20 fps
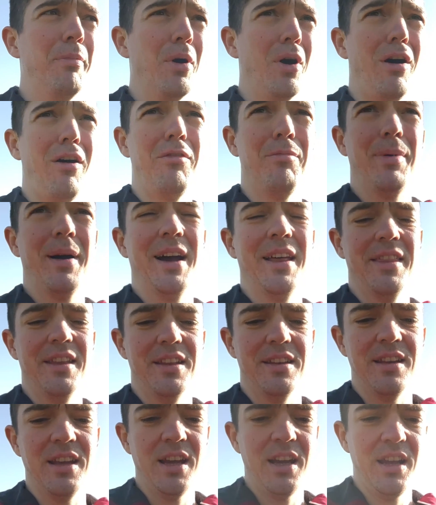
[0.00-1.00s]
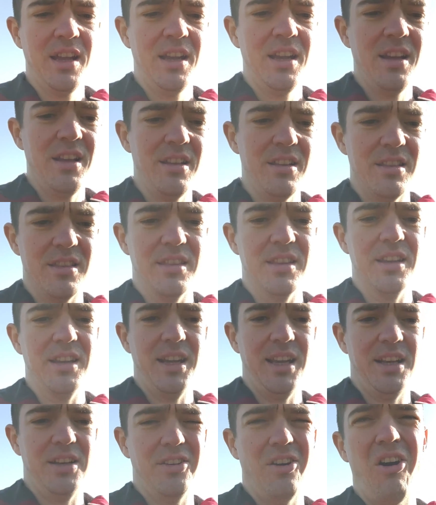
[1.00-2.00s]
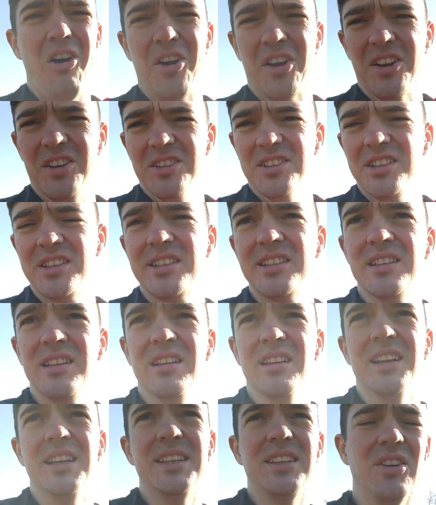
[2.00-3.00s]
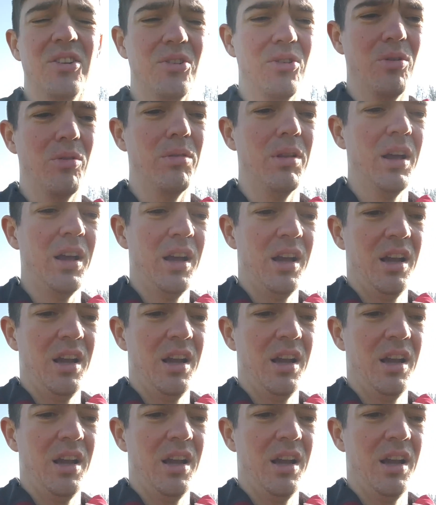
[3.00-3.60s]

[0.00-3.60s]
put off by the darkness. It's all,